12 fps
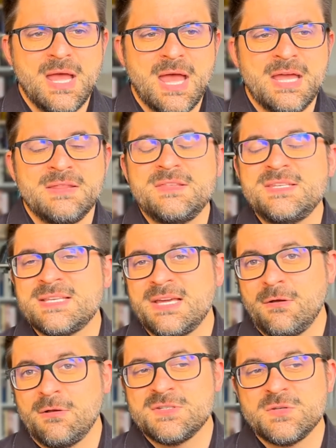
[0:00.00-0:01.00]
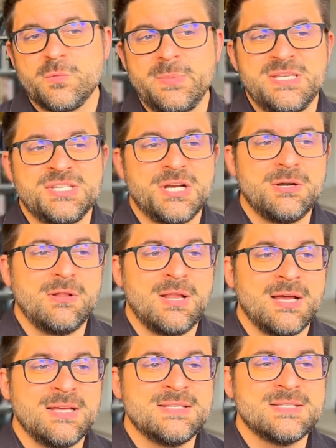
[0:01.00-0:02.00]
And this can also be
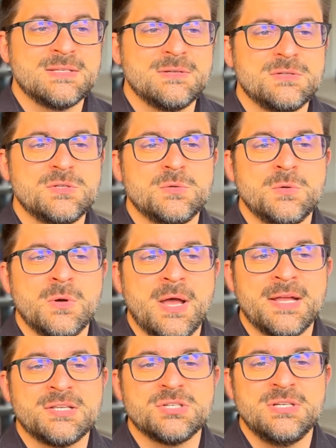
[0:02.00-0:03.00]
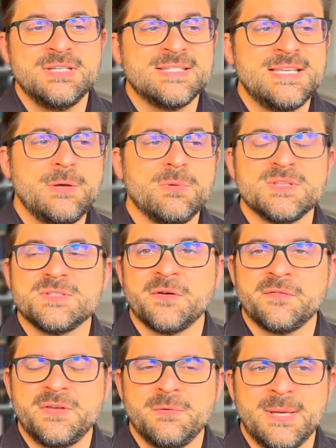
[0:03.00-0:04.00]
generalized to actually sequence
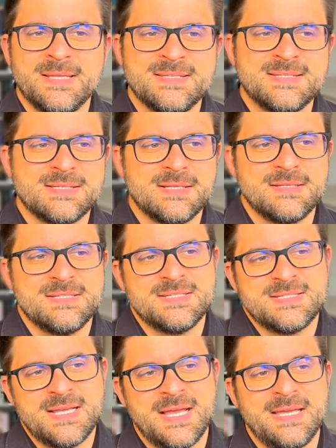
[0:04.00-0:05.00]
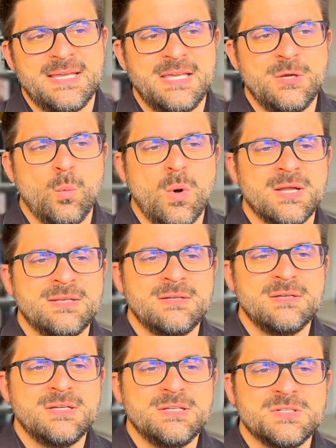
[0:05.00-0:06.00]
of events, say E1
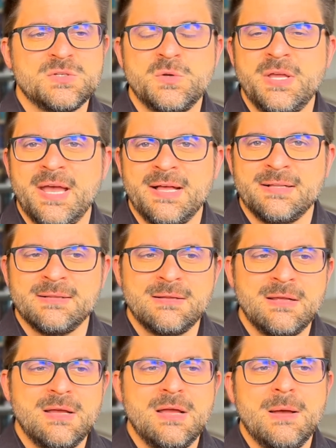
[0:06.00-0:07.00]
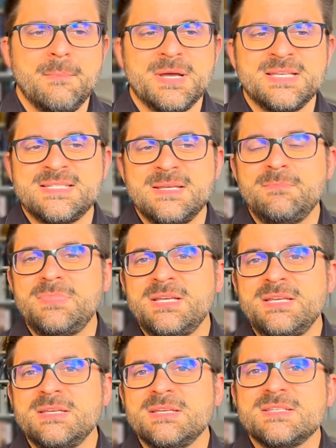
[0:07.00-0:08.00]
to EL, by
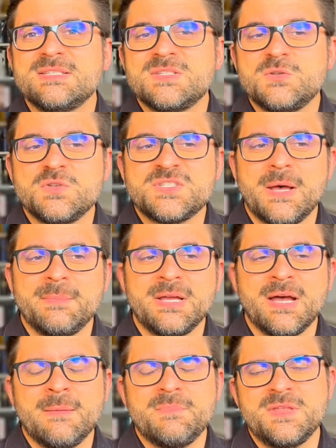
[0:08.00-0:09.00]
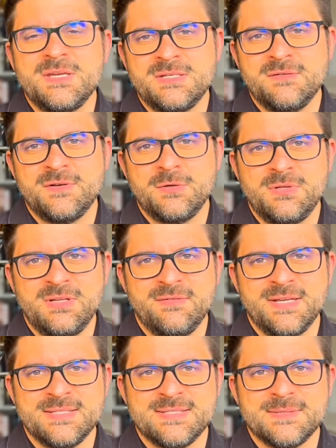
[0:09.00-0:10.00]
simply summing up the individual
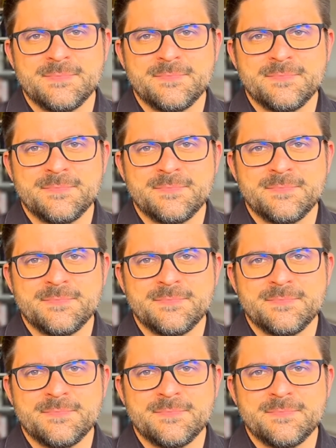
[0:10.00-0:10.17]
events.